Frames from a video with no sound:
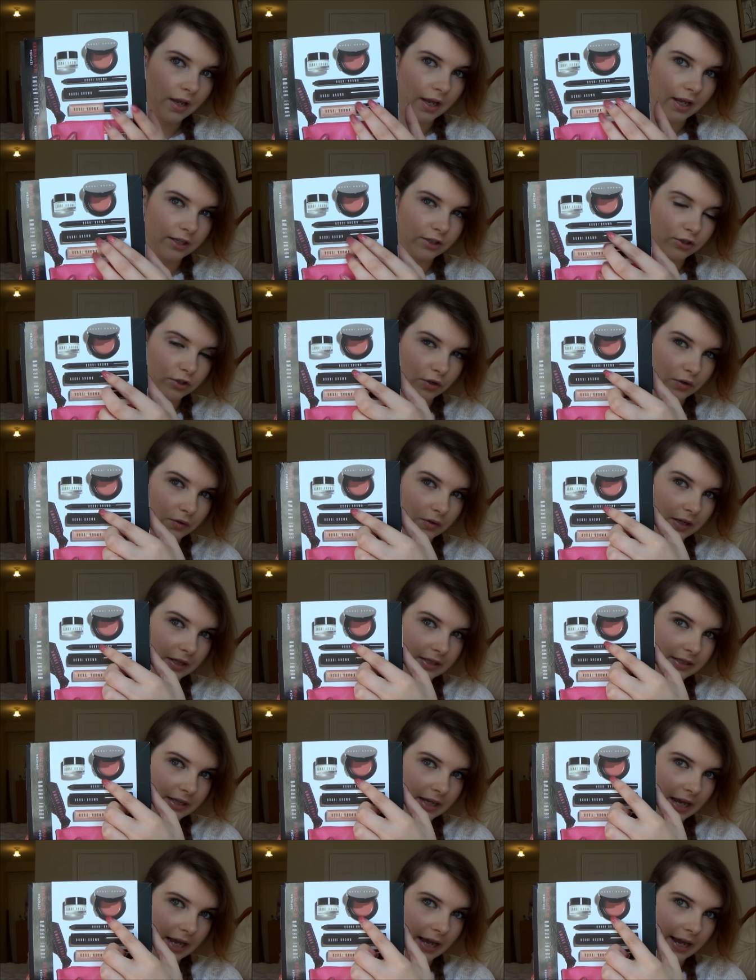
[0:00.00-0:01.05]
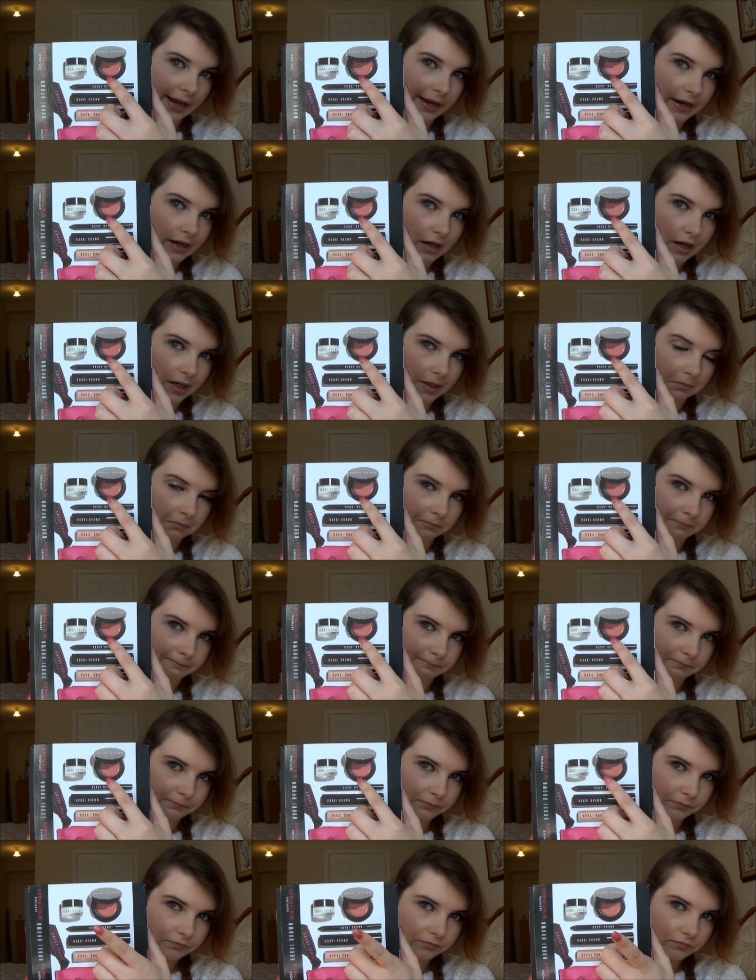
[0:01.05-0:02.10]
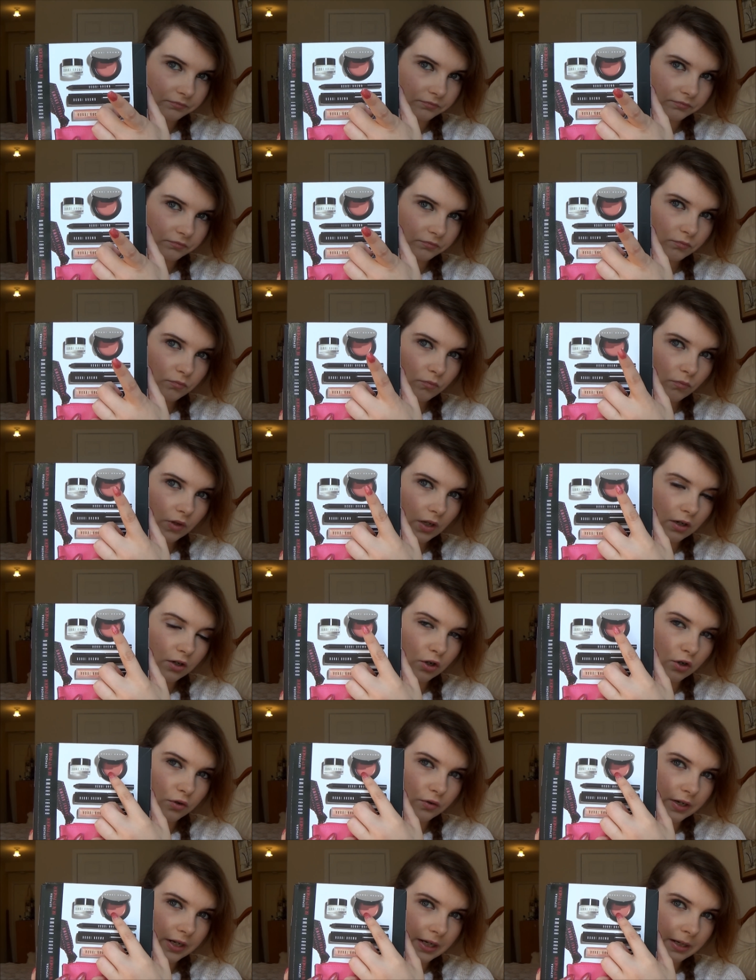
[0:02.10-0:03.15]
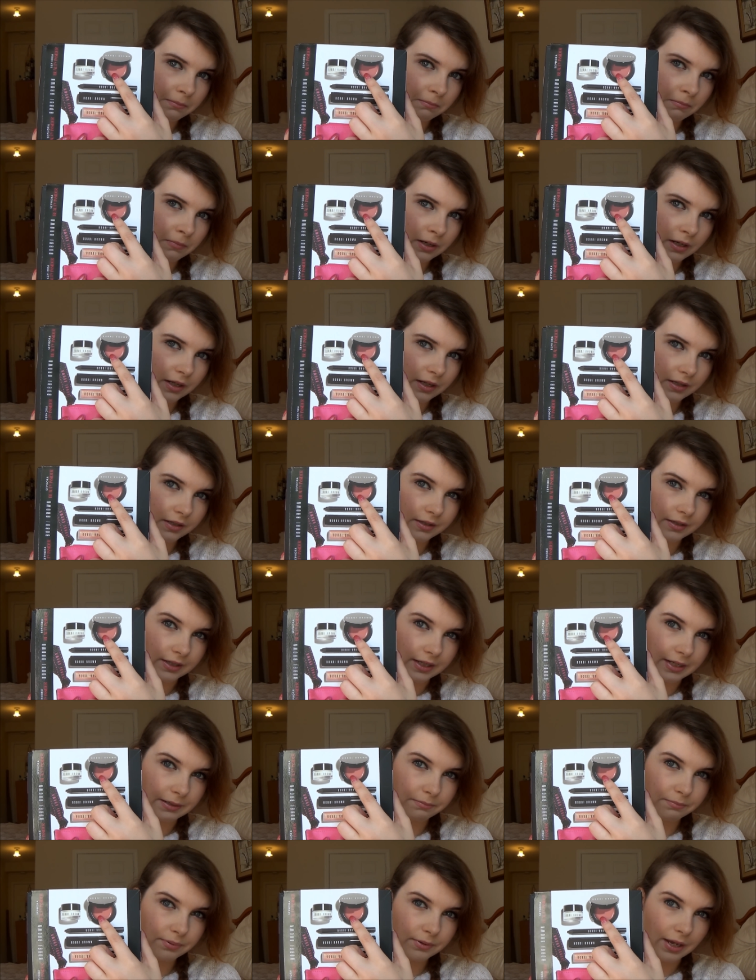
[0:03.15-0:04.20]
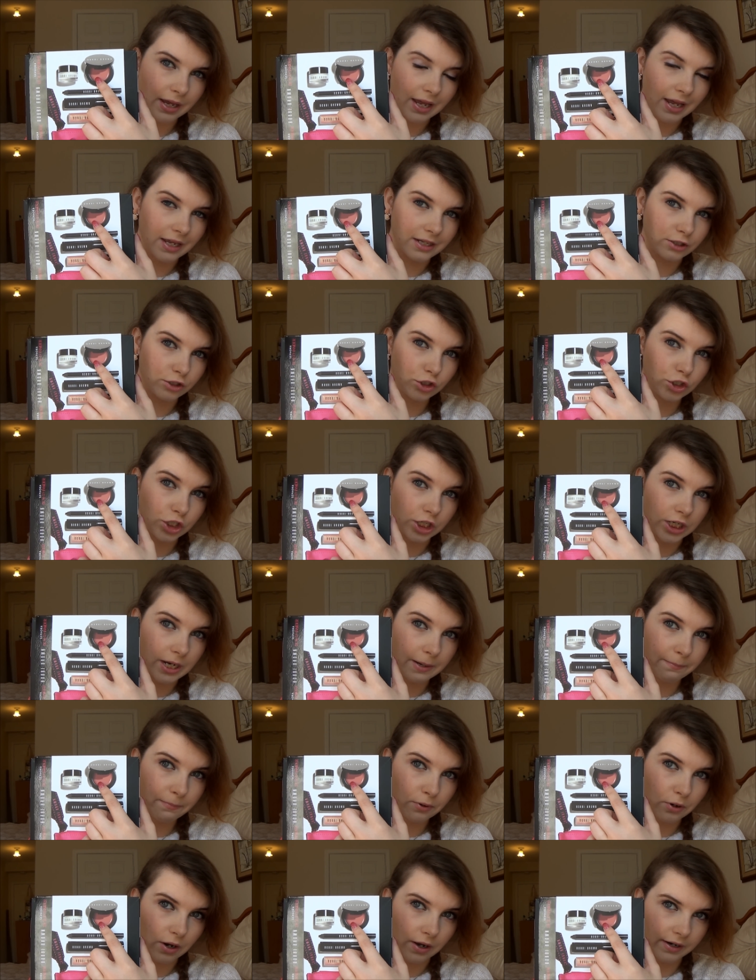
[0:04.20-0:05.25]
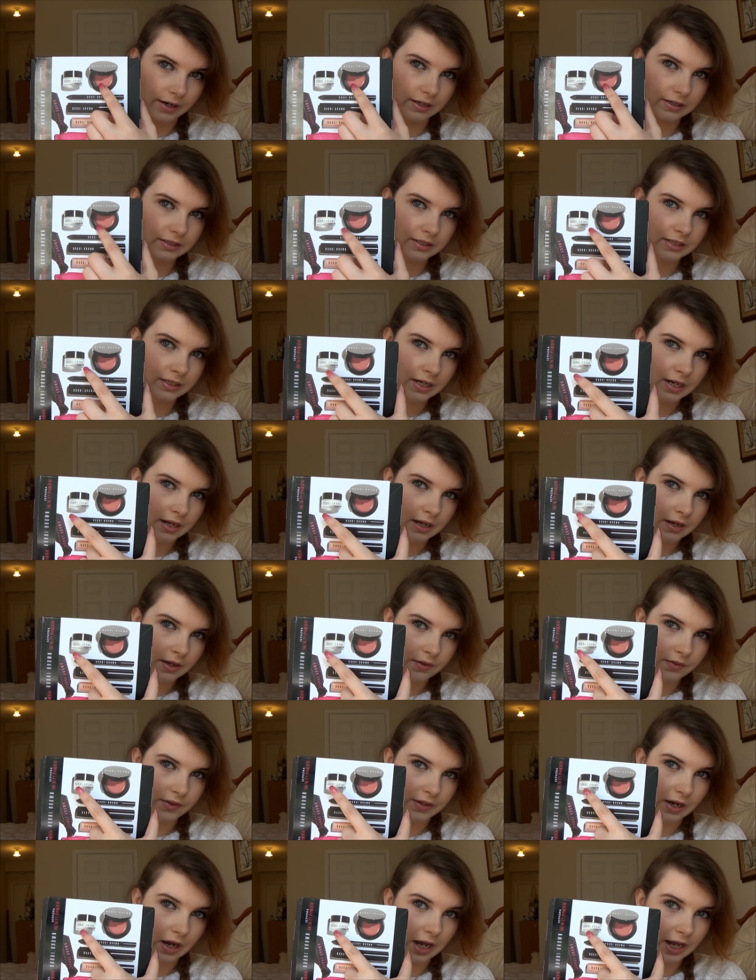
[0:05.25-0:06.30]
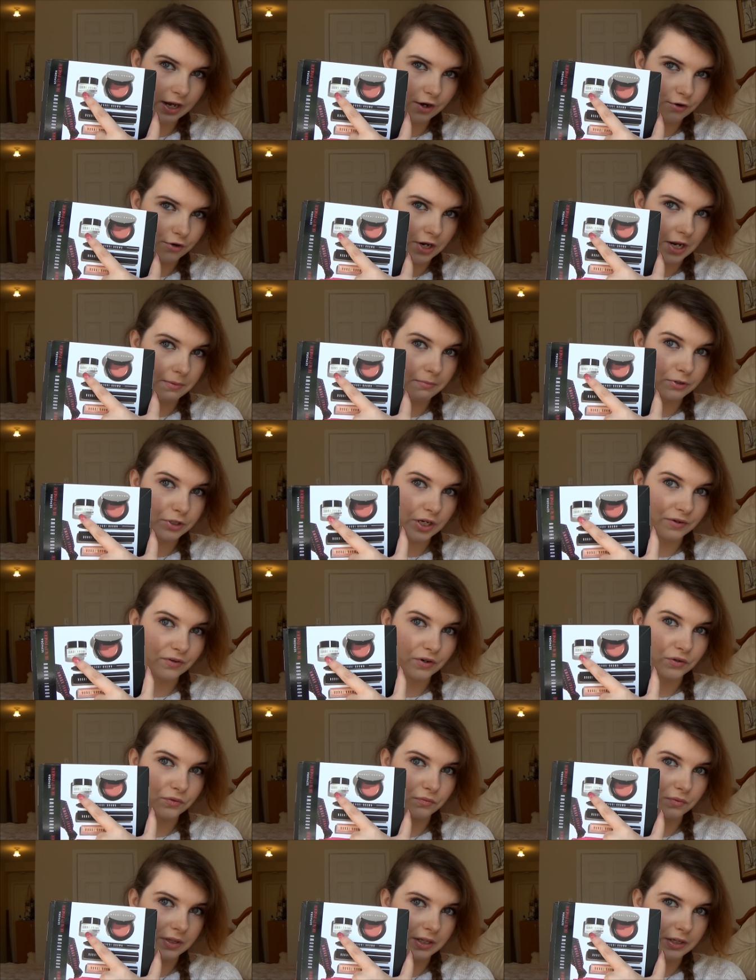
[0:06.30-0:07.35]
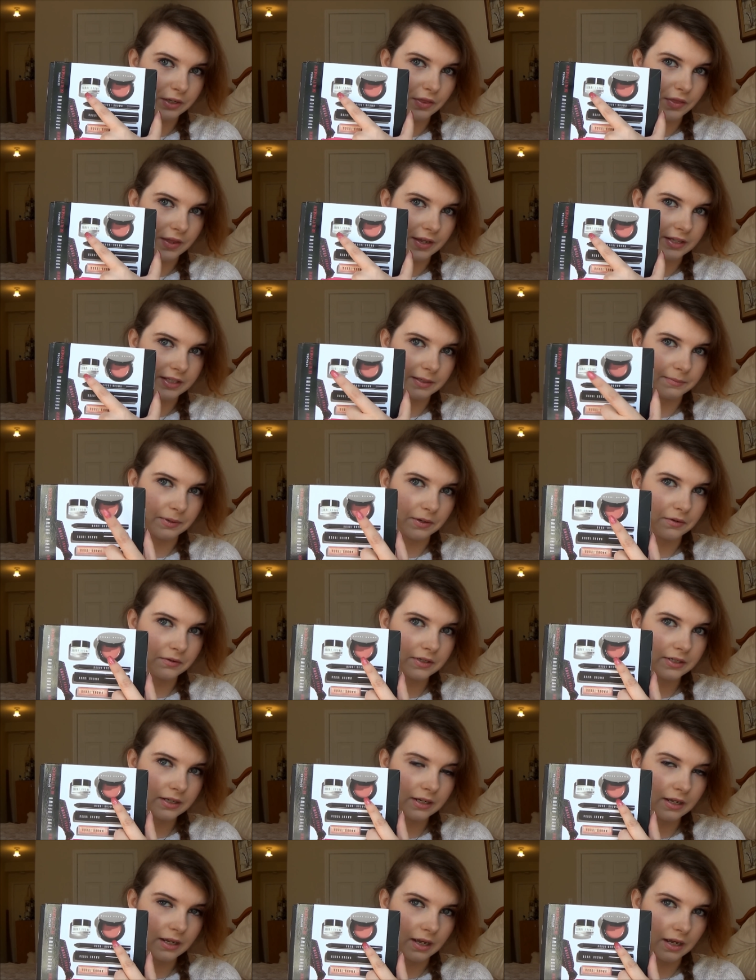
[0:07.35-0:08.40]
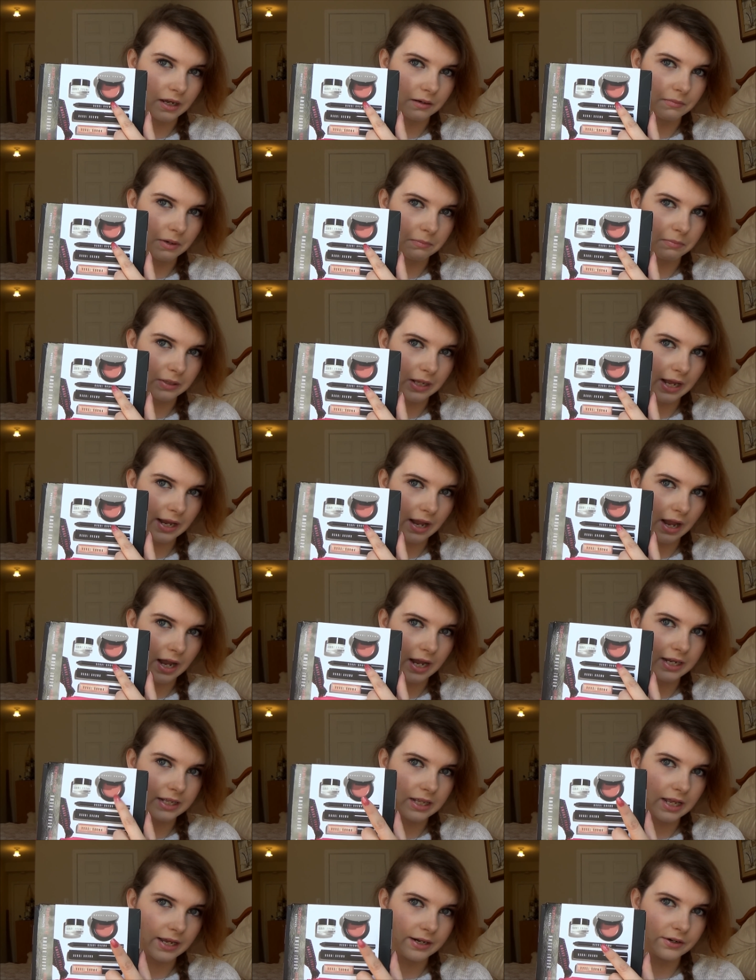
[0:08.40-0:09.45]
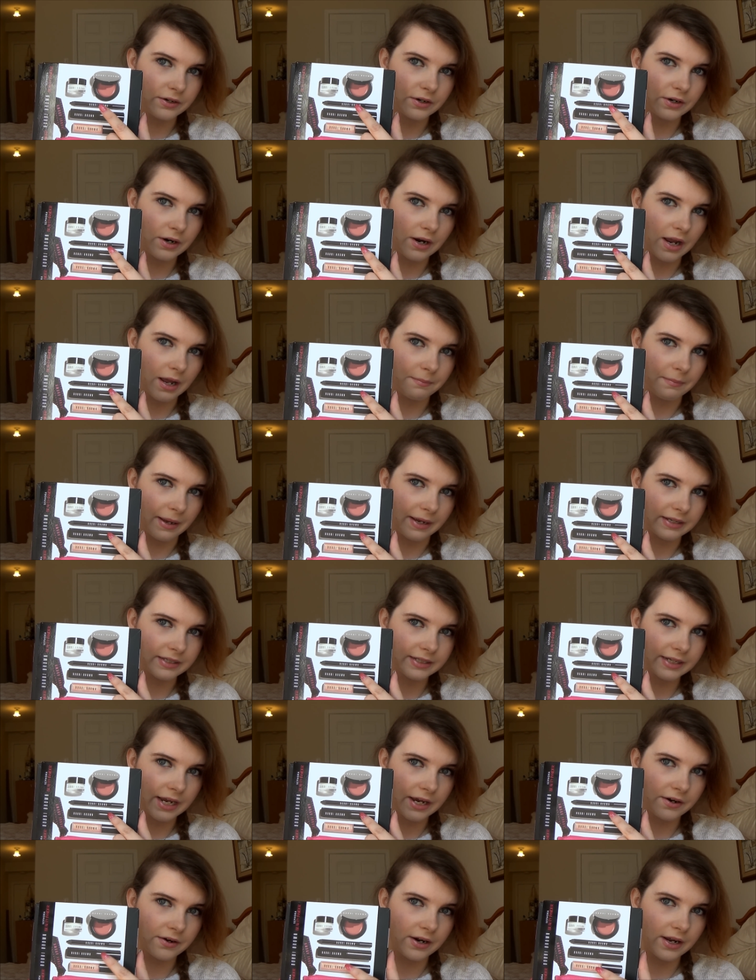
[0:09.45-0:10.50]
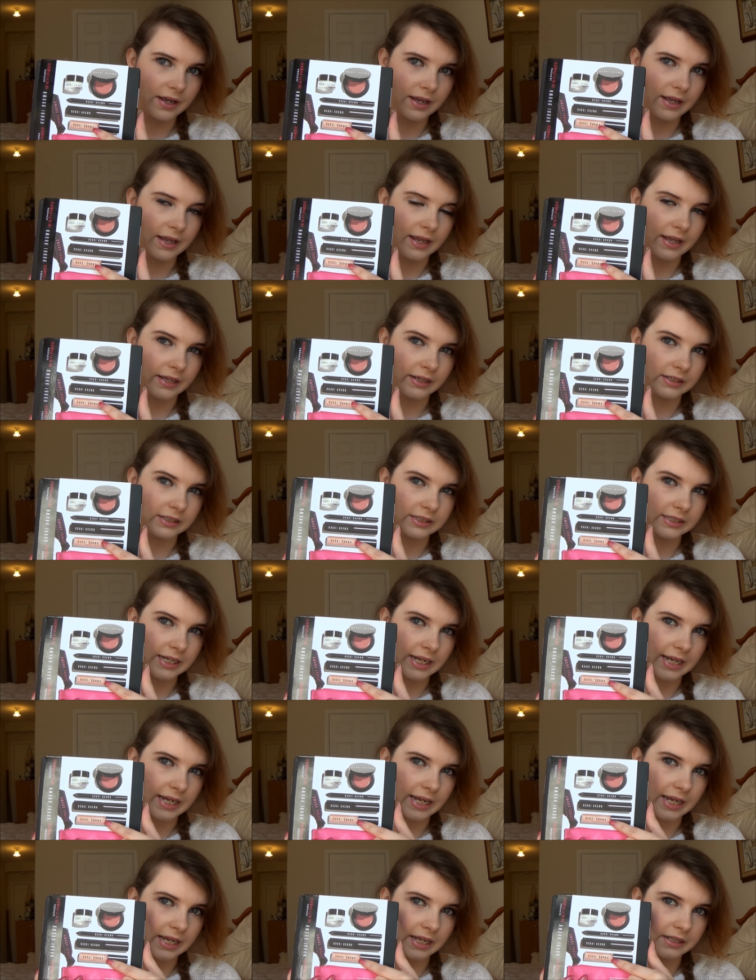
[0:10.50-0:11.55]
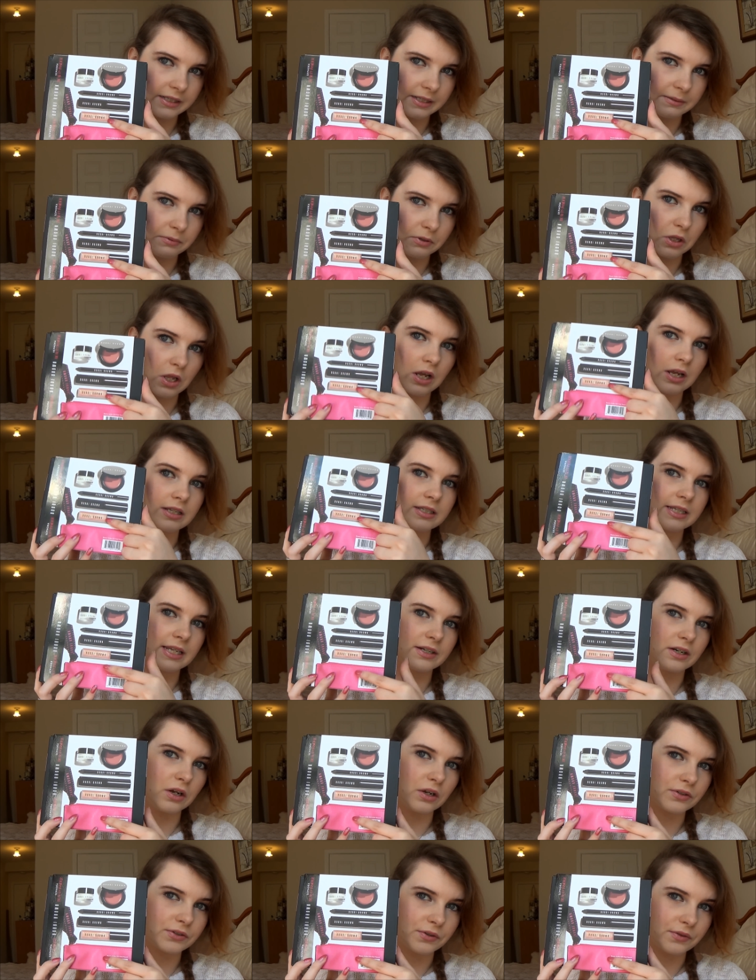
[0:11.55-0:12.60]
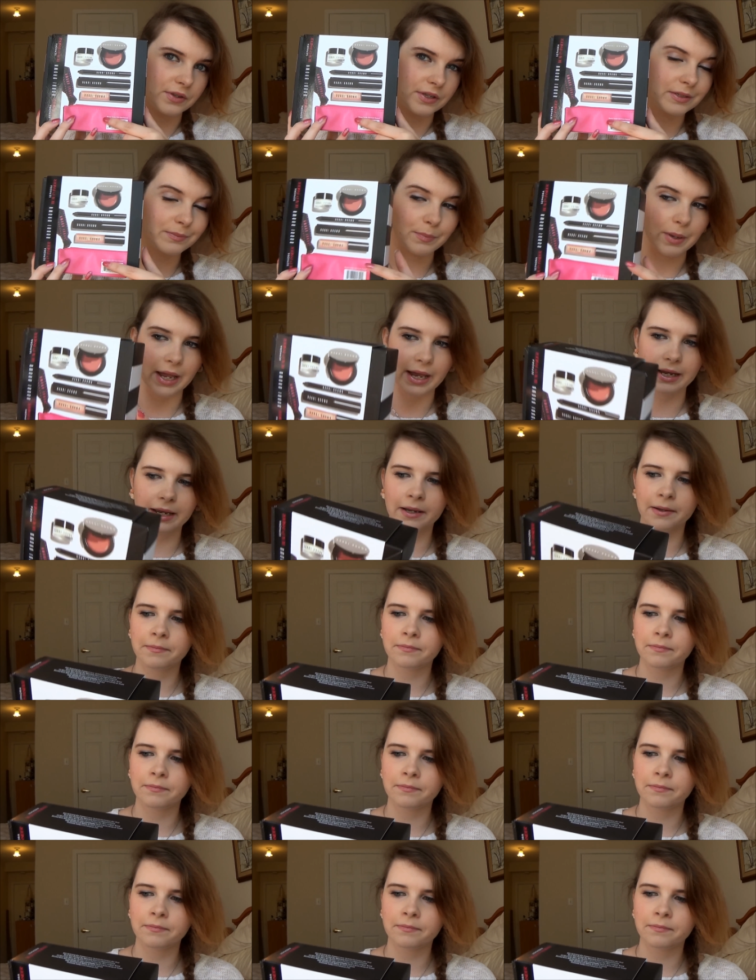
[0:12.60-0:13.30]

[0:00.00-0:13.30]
It show It's a um, cream lip and cheek product the eye cream, which I've heard really good things about, um, a black eyeliner, a mascara, and a lip gloss, and also this bag.